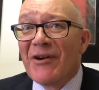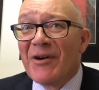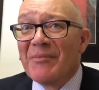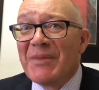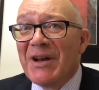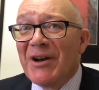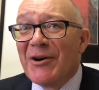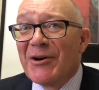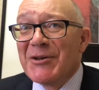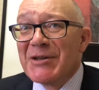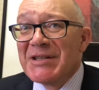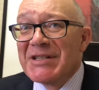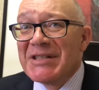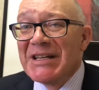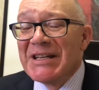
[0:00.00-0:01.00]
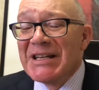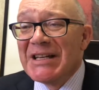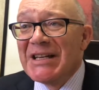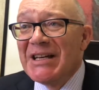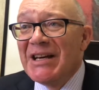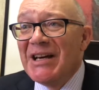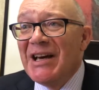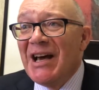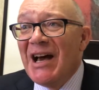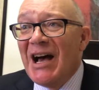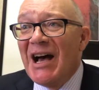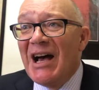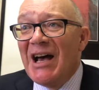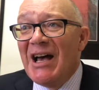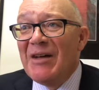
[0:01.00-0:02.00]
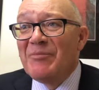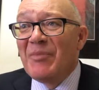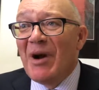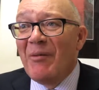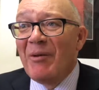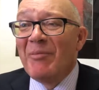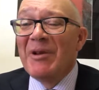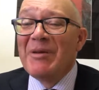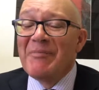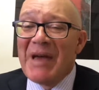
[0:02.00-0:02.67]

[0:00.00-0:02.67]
firm here in the city uh, and probably